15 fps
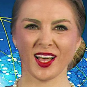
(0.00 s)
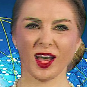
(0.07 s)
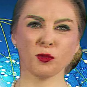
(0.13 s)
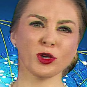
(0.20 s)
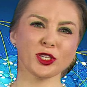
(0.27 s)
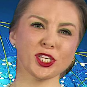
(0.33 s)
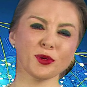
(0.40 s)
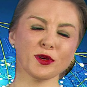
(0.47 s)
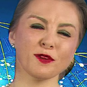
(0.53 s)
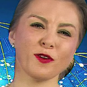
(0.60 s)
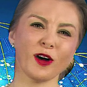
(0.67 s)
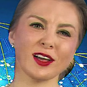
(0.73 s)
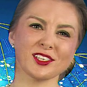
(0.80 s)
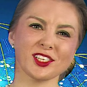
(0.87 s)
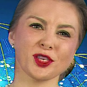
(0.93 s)
And what's your
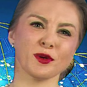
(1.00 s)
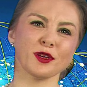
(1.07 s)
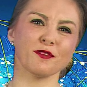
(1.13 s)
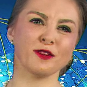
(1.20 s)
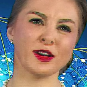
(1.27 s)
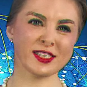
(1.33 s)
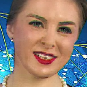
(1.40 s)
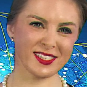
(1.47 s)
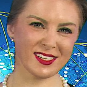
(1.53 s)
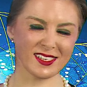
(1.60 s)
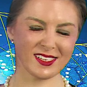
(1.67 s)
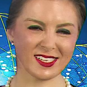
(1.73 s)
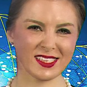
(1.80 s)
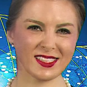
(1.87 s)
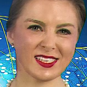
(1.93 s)
advice to
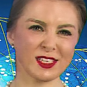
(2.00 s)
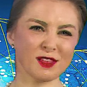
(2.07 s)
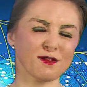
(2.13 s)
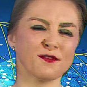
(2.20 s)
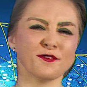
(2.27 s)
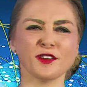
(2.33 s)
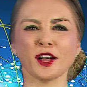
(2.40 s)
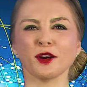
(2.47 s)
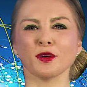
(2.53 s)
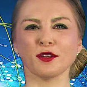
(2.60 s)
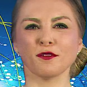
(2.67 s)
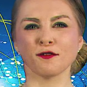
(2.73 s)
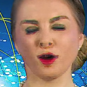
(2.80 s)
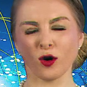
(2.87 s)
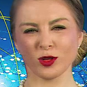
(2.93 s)
investors in this very
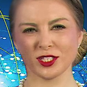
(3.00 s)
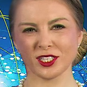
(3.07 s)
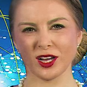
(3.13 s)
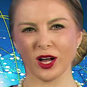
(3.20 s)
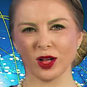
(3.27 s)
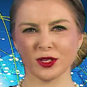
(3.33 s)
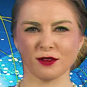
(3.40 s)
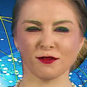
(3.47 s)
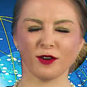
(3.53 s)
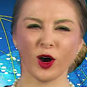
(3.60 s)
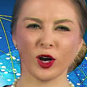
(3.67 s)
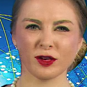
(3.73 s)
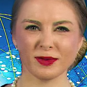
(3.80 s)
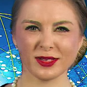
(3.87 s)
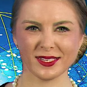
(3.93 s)
volatile
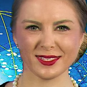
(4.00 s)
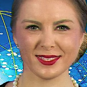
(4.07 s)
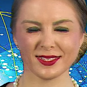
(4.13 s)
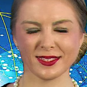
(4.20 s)
environment?